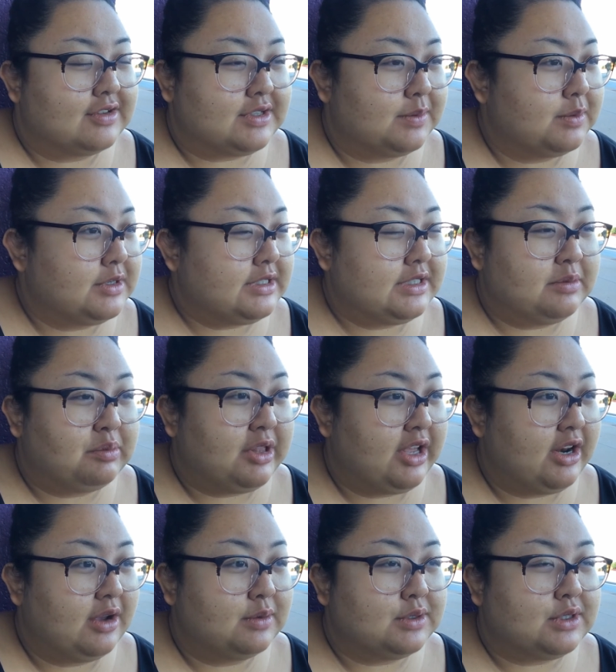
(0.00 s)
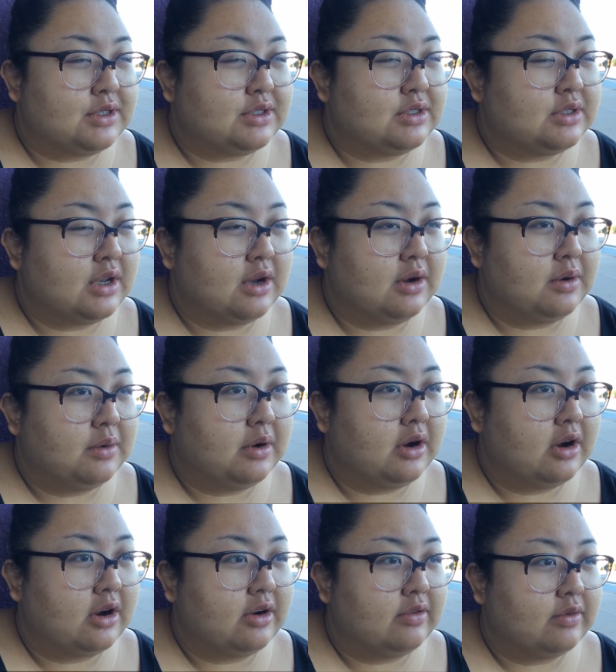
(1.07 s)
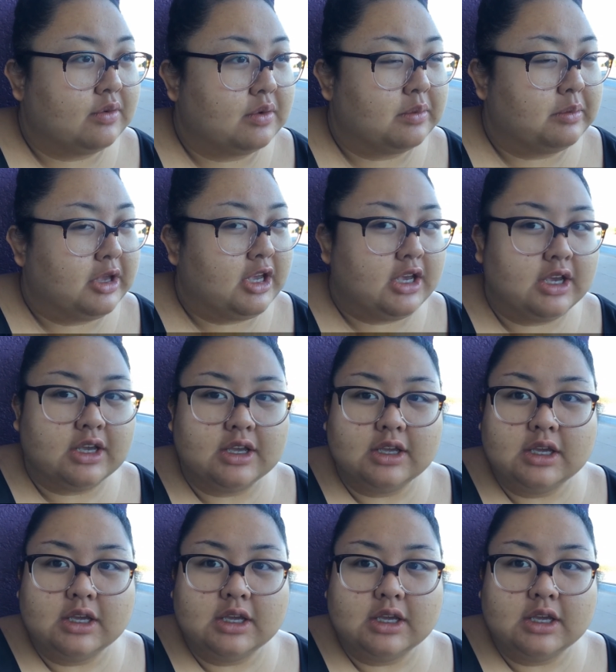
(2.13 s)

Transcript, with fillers: for some reason the plane out was just so hard for me.